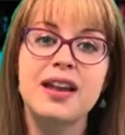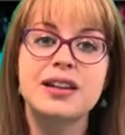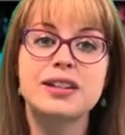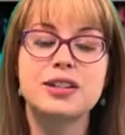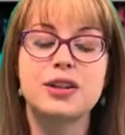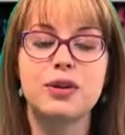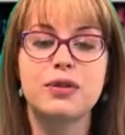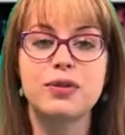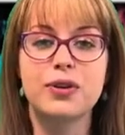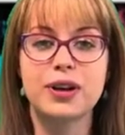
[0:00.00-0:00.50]

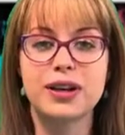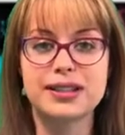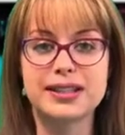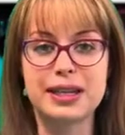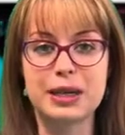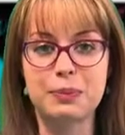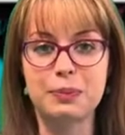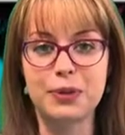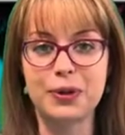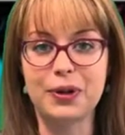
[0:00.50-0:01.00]
So for
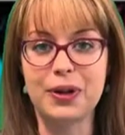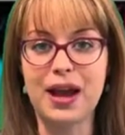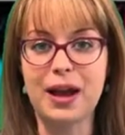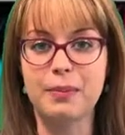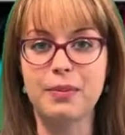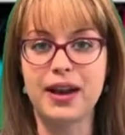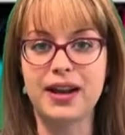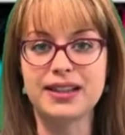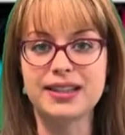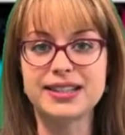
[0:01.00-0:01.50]
example, I
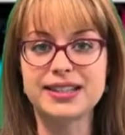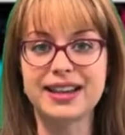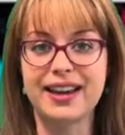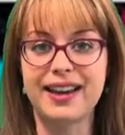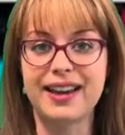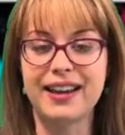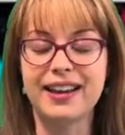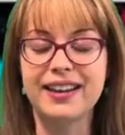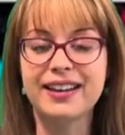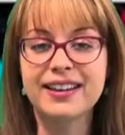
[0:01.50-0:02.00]
might
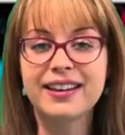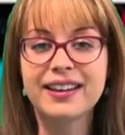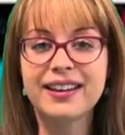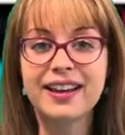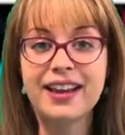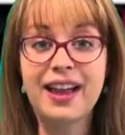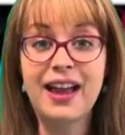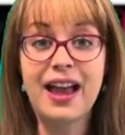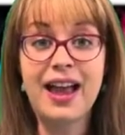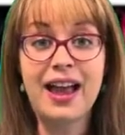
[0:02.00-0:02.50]
say,
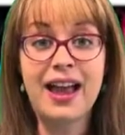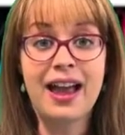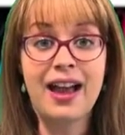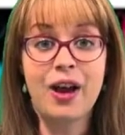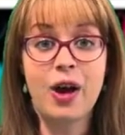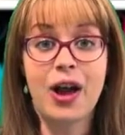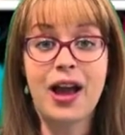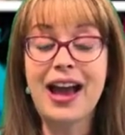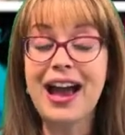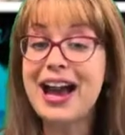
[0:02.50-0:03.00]

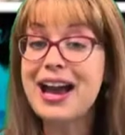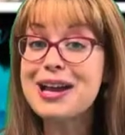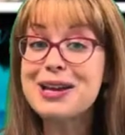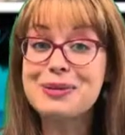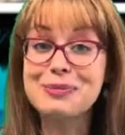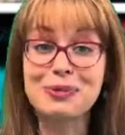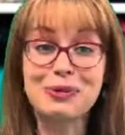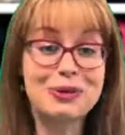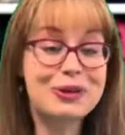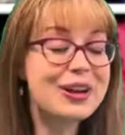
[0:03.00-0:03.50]
I
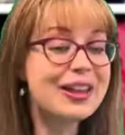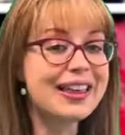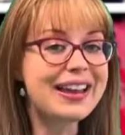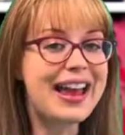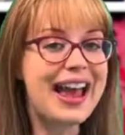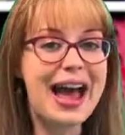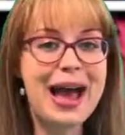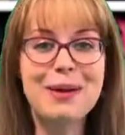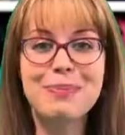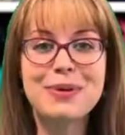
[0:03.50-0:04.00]
am
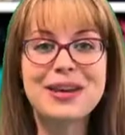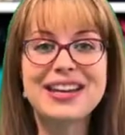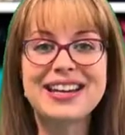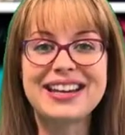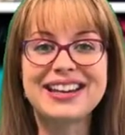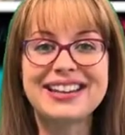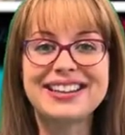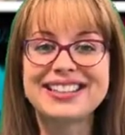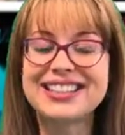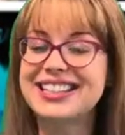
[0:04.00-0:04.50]
really
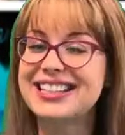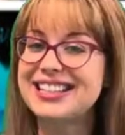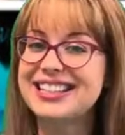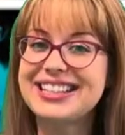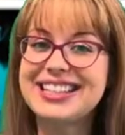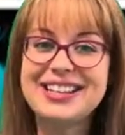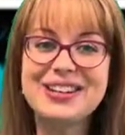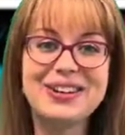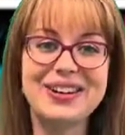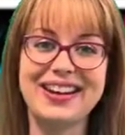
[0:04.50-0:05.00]
happy to
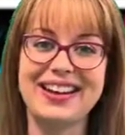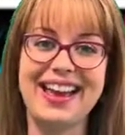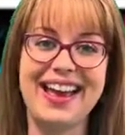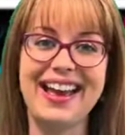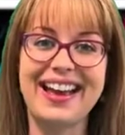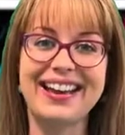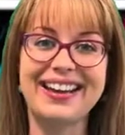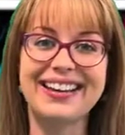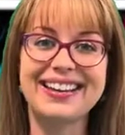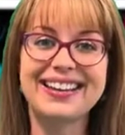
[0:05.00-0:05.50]
see you
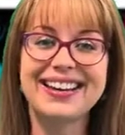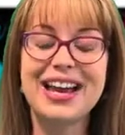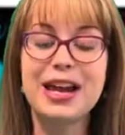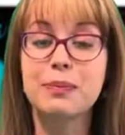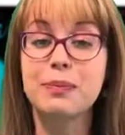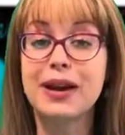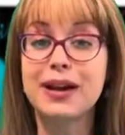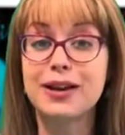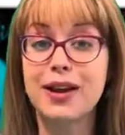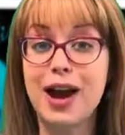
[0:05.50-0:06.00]
today,
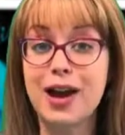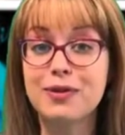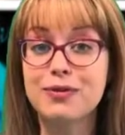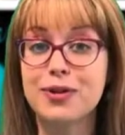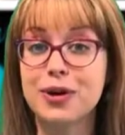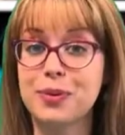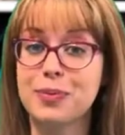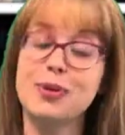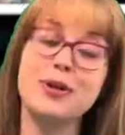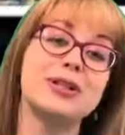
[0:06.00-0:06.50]
and my
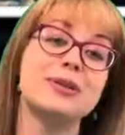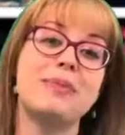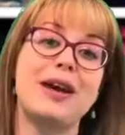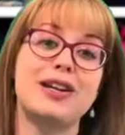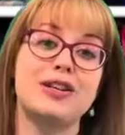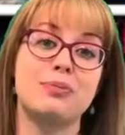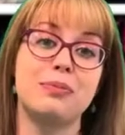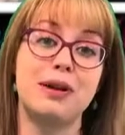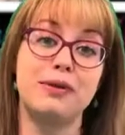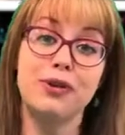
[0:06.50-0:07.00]
nonverbals
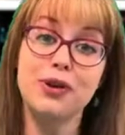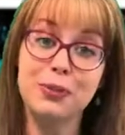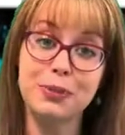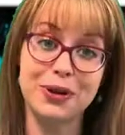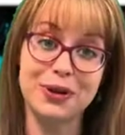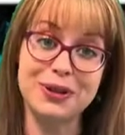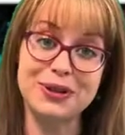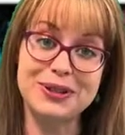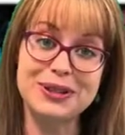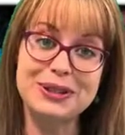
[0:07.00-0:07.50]
match my
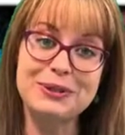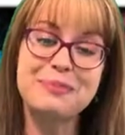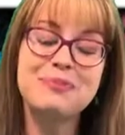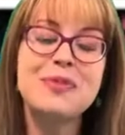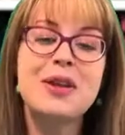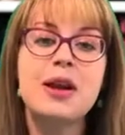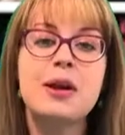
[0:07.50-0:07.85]
verbals.